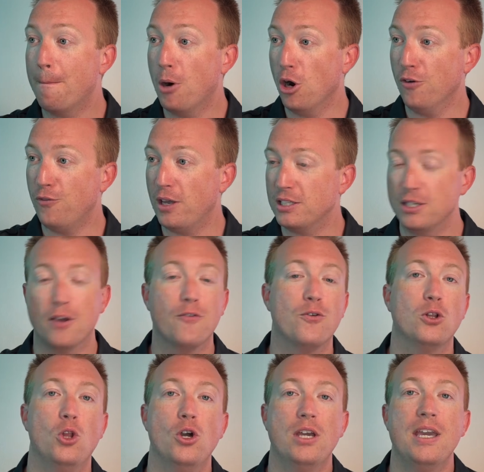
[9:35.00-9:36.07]
perfect for
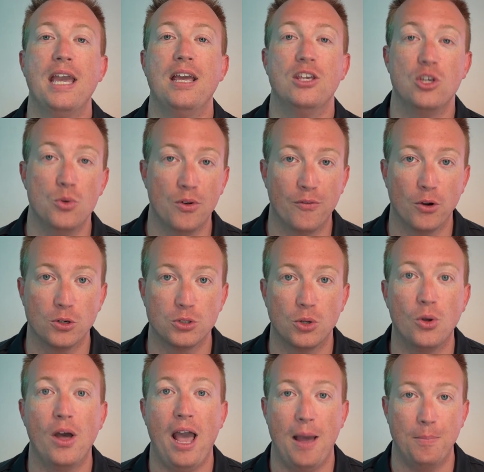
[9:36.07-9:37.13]
looking at
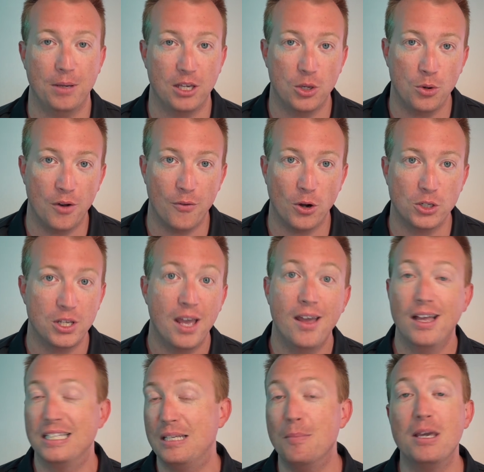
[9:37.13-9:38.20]
Universal Epic Universe.
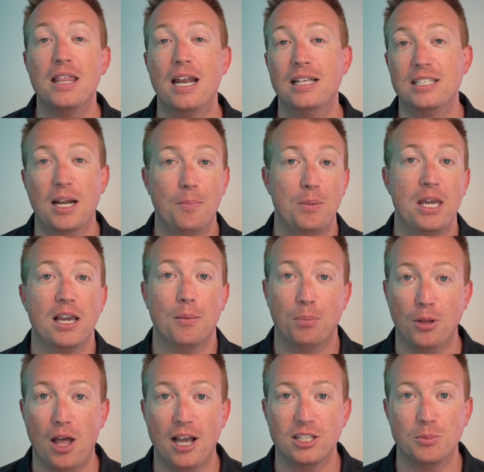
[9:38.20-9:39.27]
To me, that ended up being a
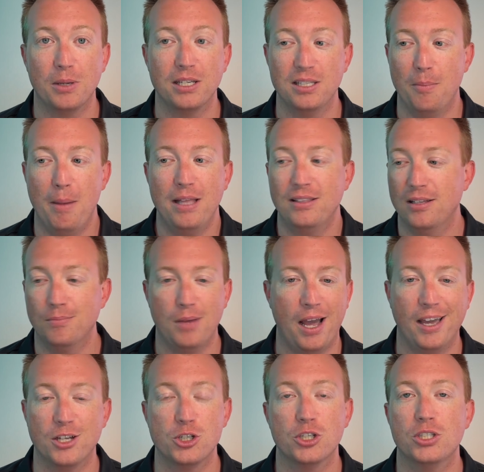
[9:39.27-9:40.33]
plus because it meant that I
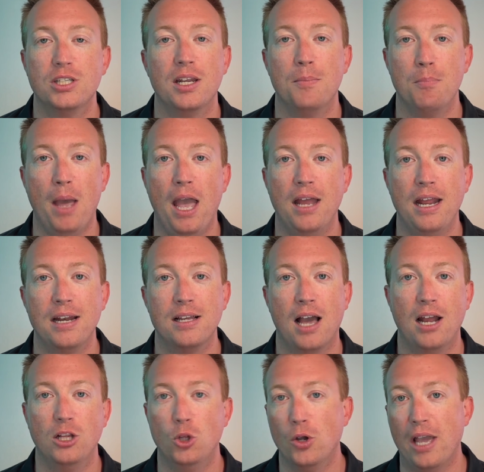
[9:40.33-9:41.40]
could just sit in bed and
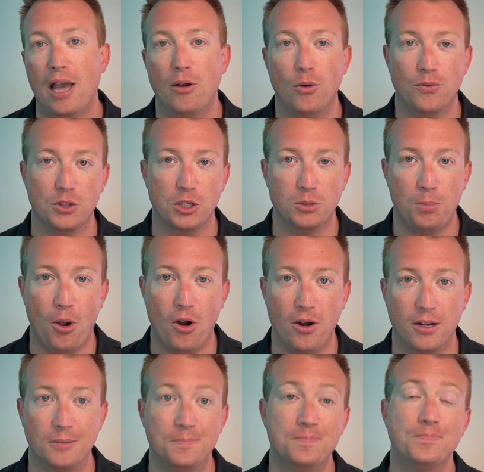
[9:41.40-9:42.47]
kind of look out over this park.